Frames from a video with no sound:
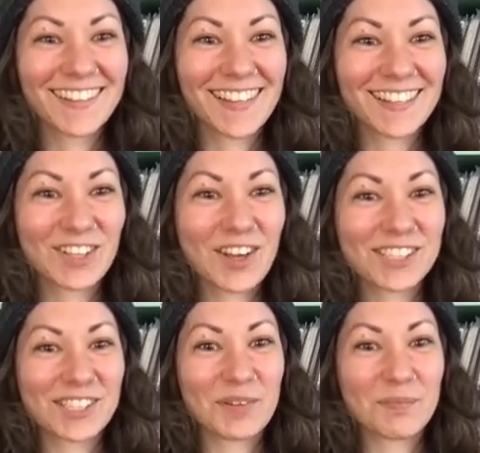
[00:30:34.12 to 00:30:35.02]
That's
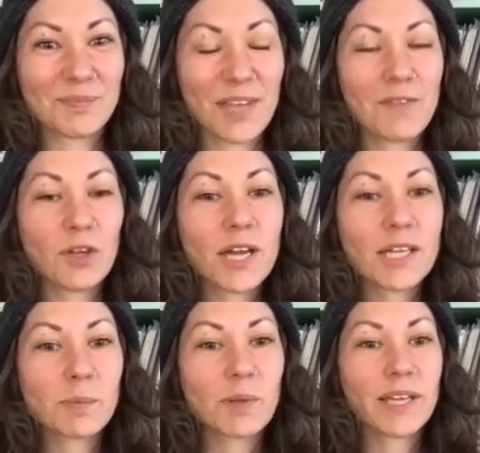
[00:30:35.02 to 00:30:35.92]
awesome. Have you
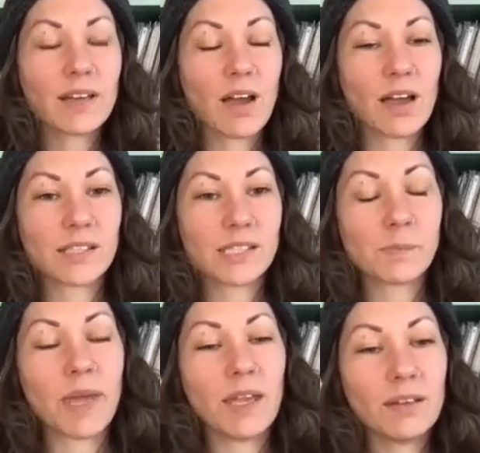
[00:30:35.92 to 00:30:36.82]
guys played uh,
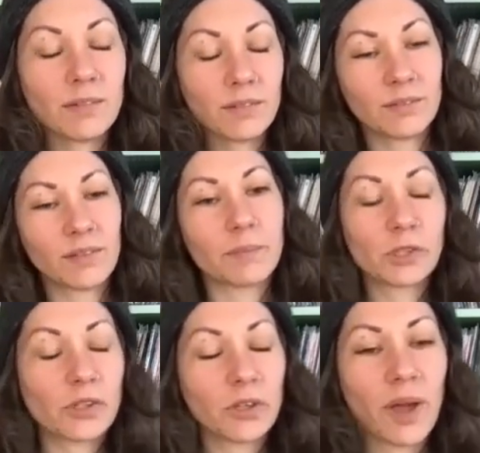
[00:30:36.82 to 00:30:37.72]
Spain? I'm
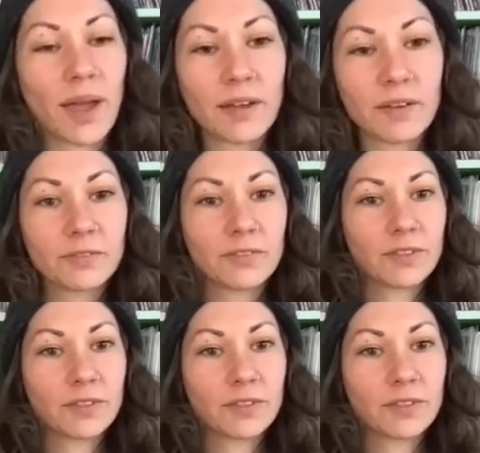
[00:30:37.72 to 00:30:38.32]
sure you have.